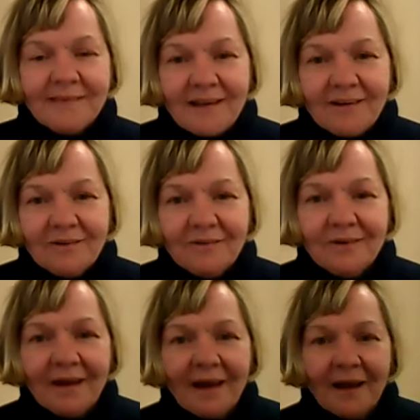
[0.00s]
Thank you,
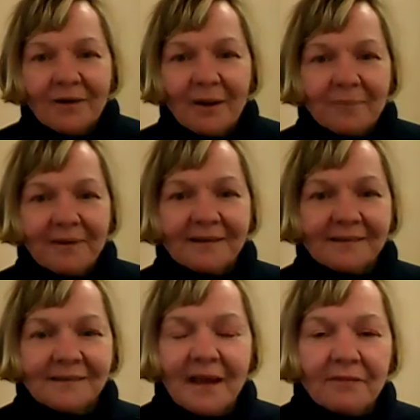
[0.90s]
and God bless.
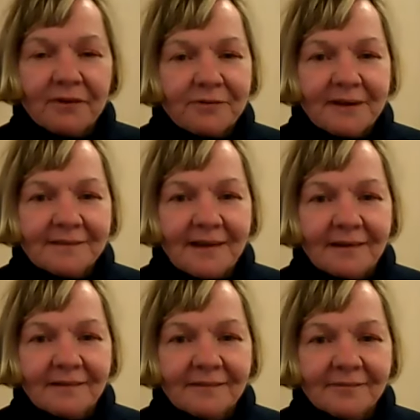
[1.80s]
Have a great
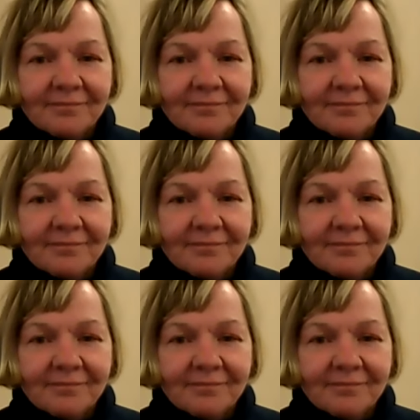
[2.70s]
day.